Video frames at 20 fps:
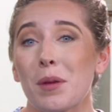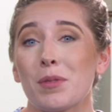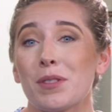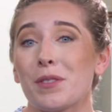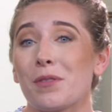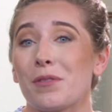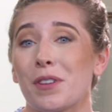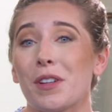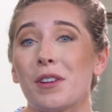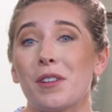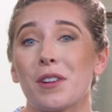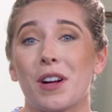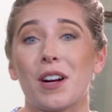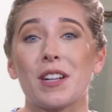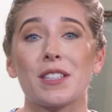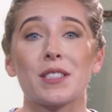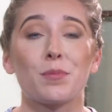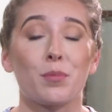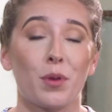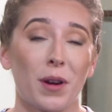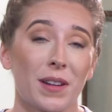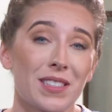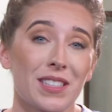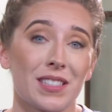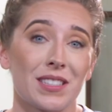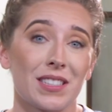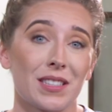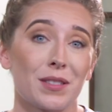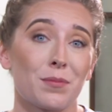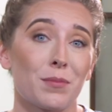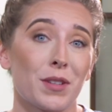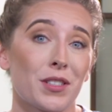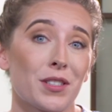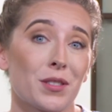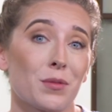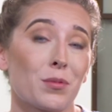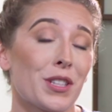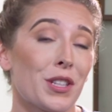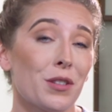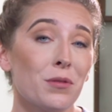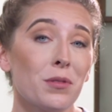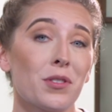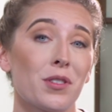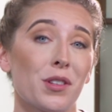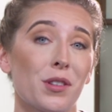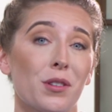able to feel God's presence as much as we used